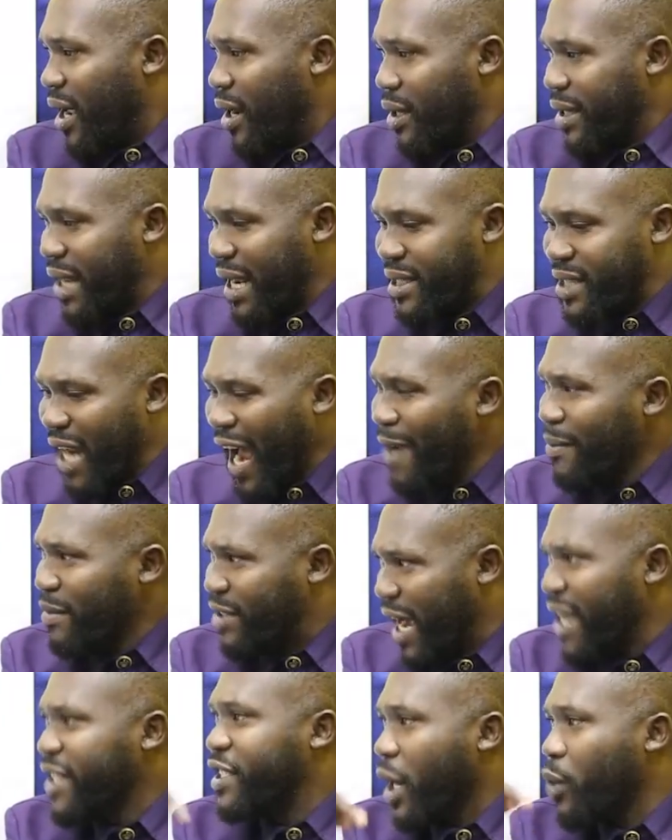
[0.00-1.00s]
The time
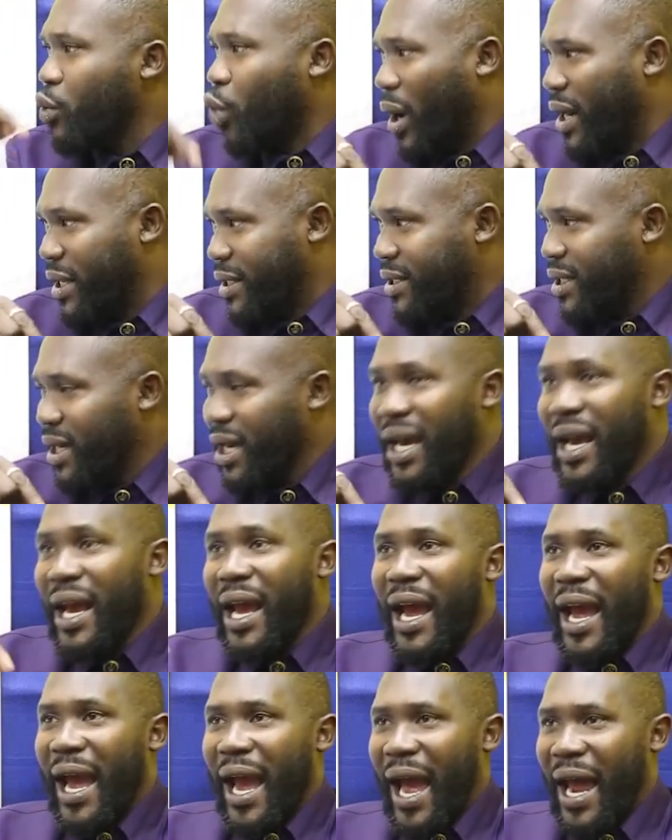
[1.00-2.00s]
JJ Rawlings
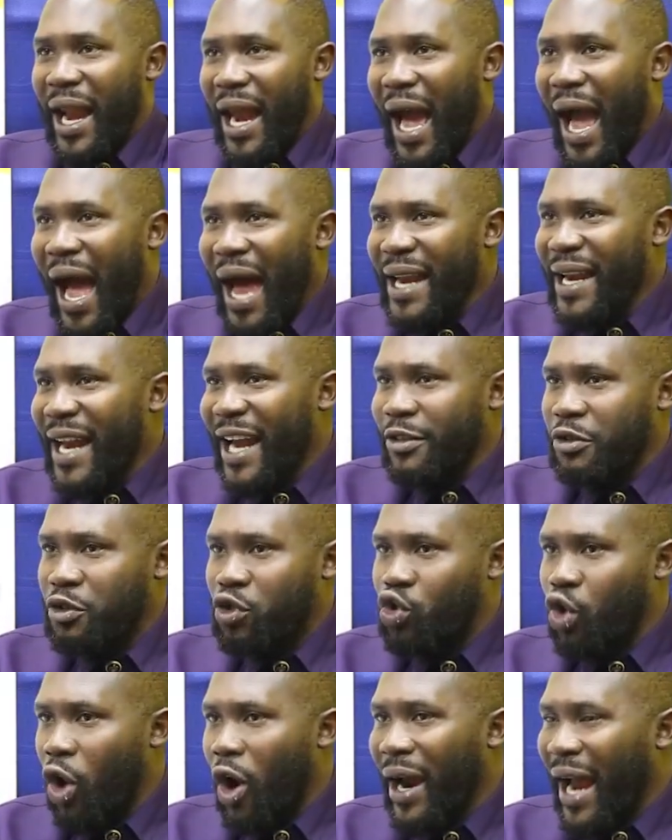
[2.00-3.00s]
and other
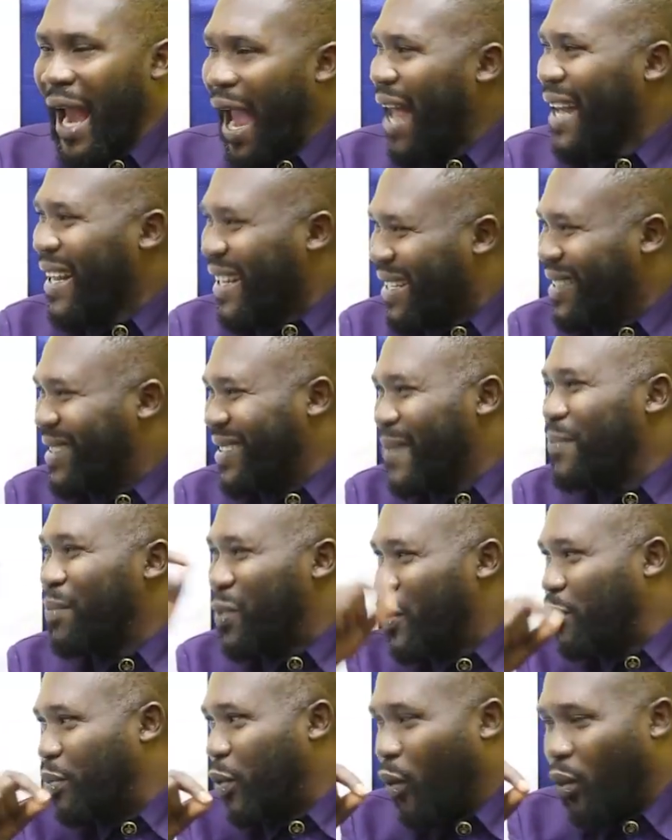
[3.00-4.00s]
strong NDC
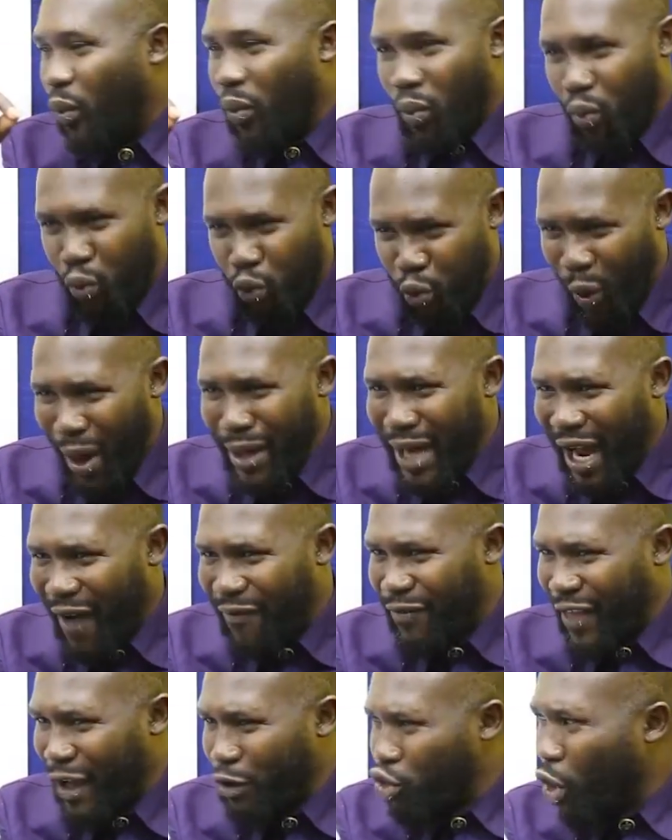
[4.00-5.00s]
people went
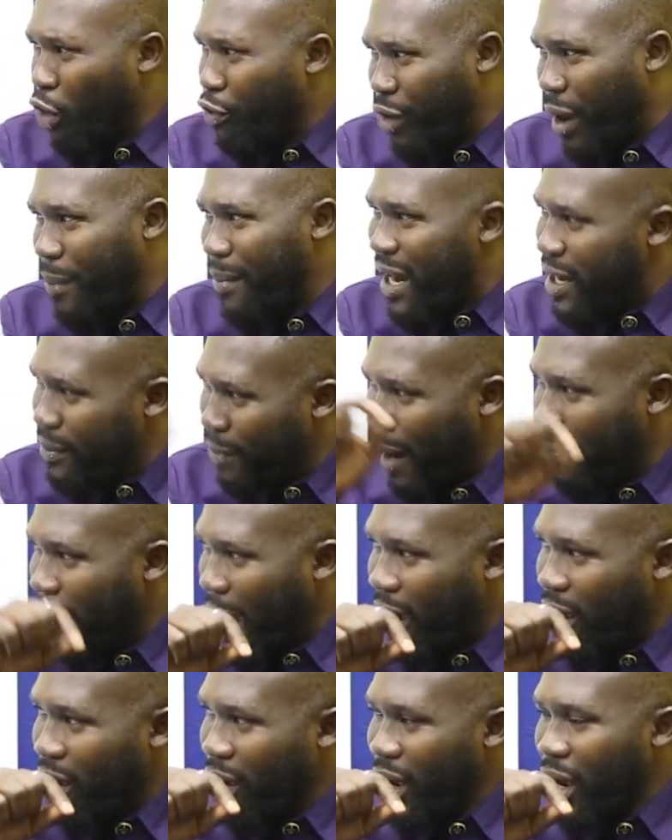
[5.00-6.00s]
after John Dramani Mama.
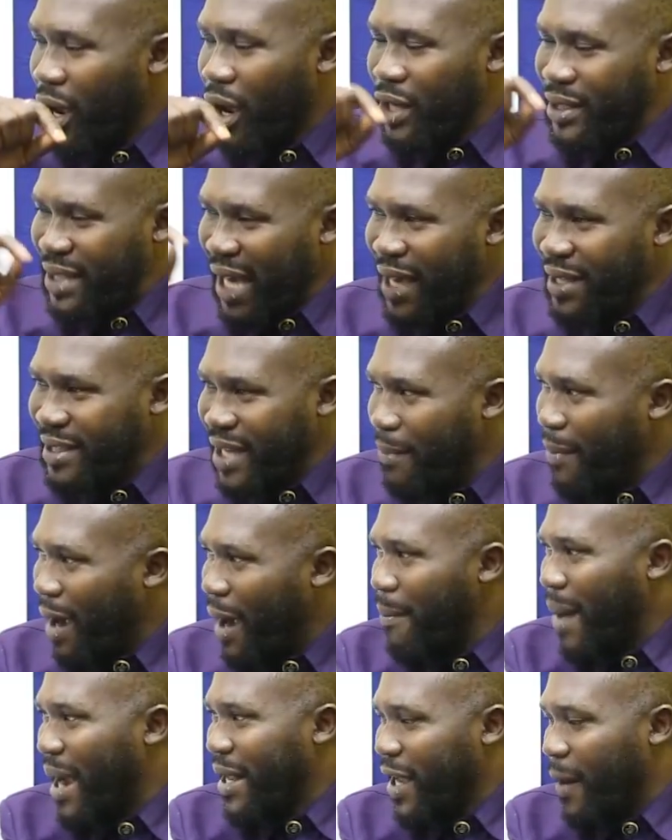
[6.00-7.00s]
Saying say
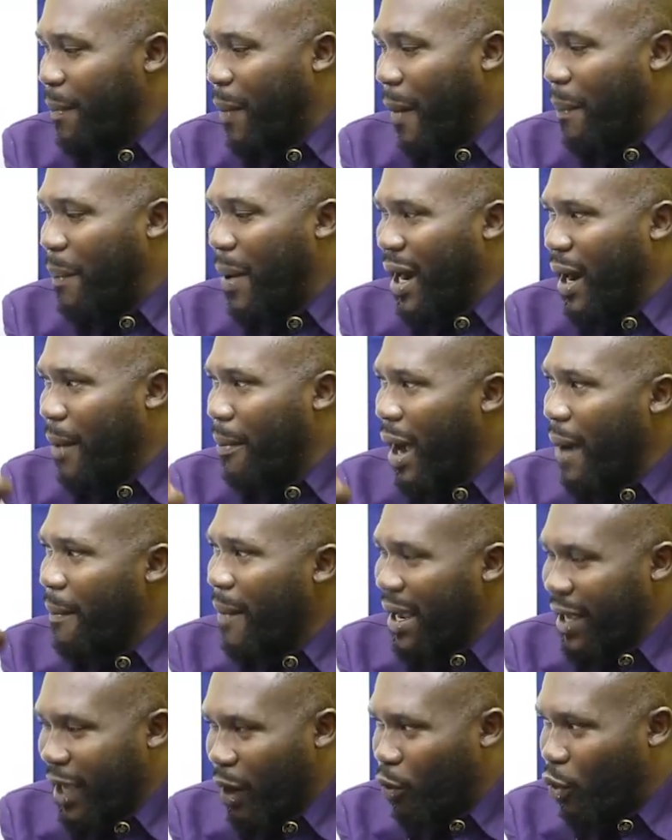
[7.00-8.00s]
Mama nye papa na
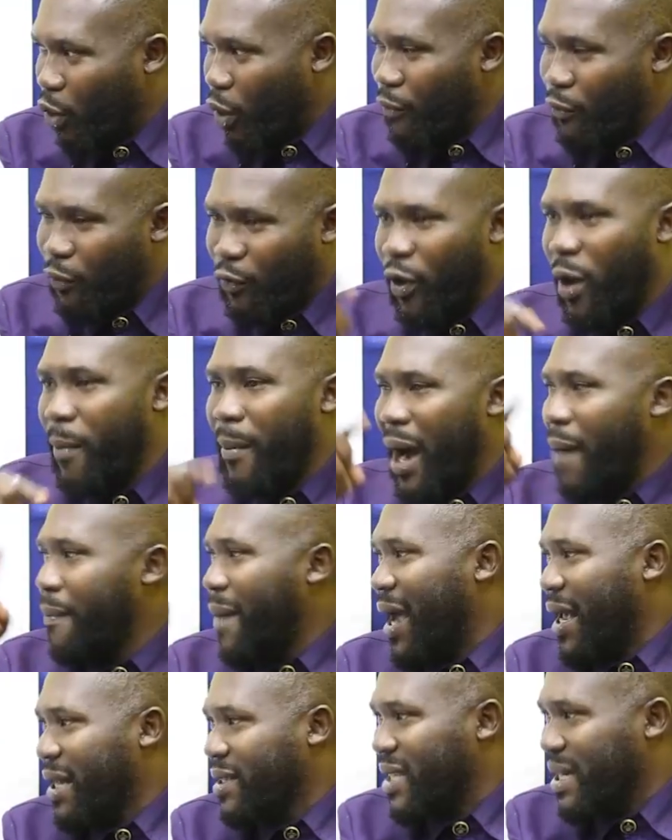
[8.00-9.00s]
Mama ye kromfo,
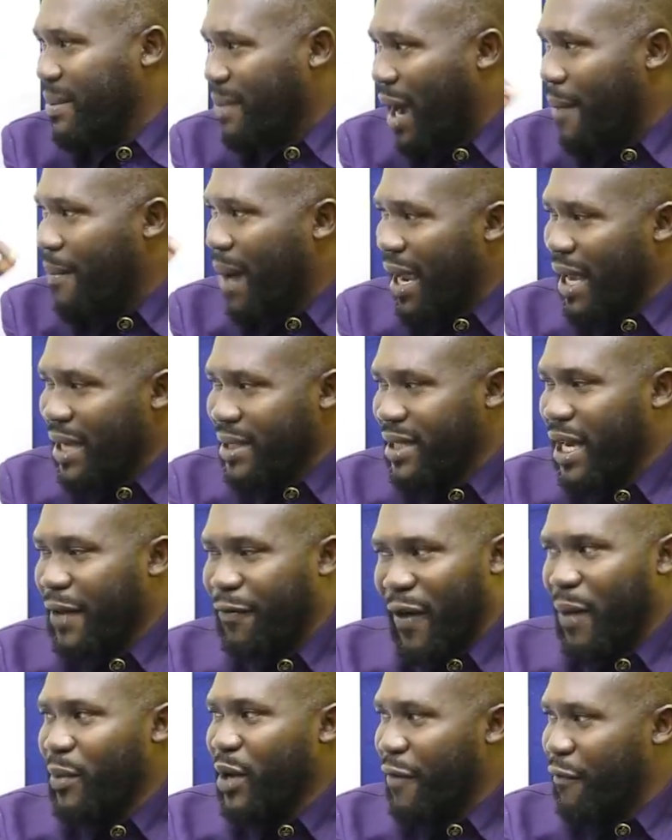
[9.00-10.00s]
Mama ye say
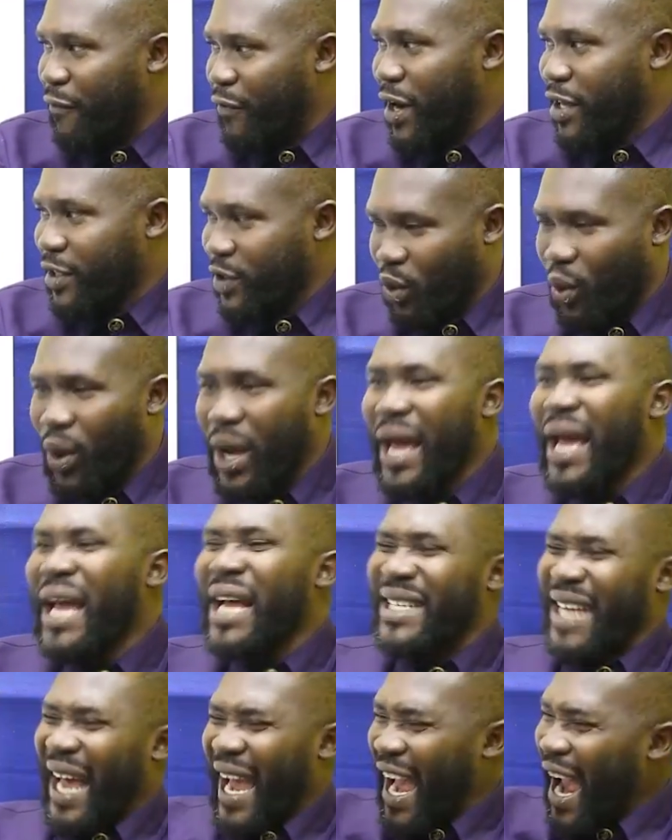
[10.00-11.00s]
family and friends. You know.
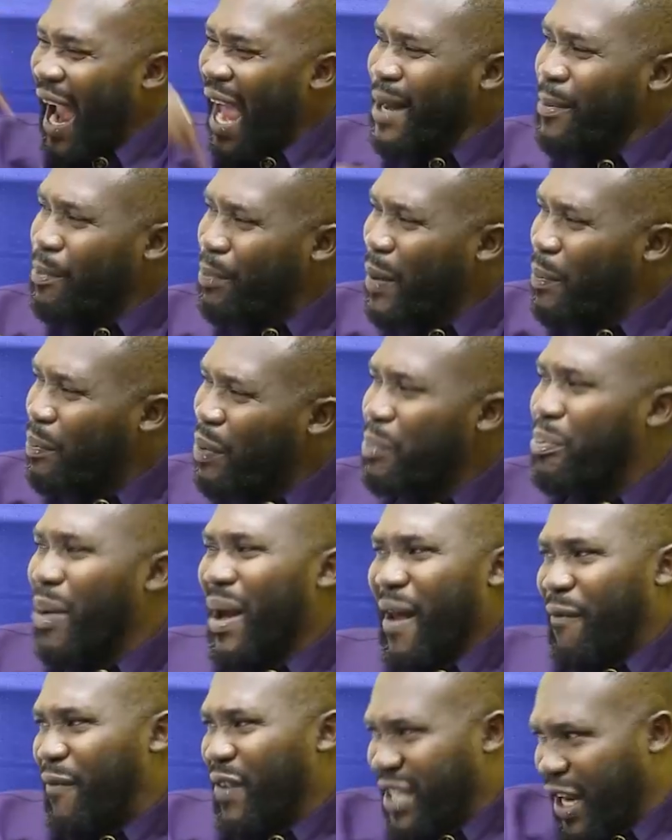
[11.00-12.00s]
The NPP
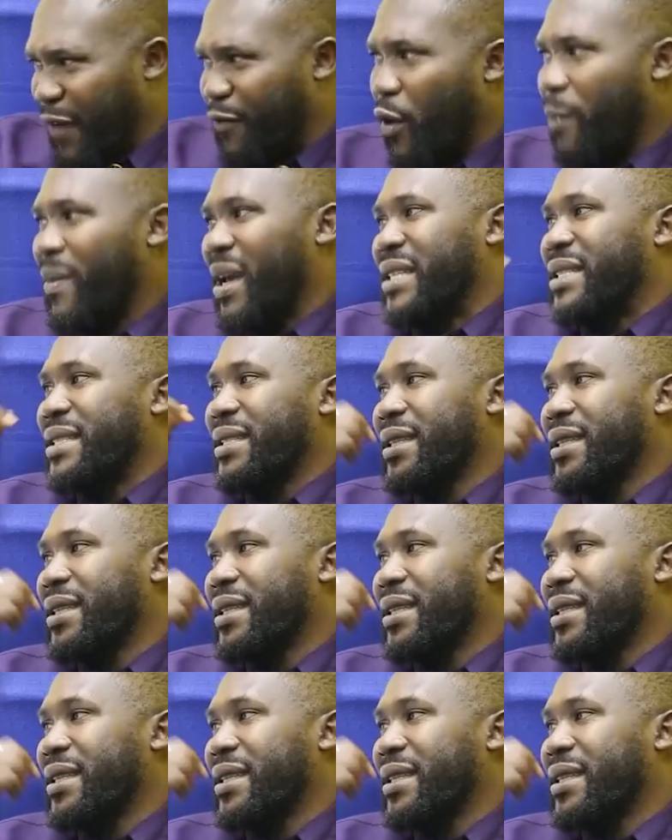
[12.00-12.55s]
benefited from it.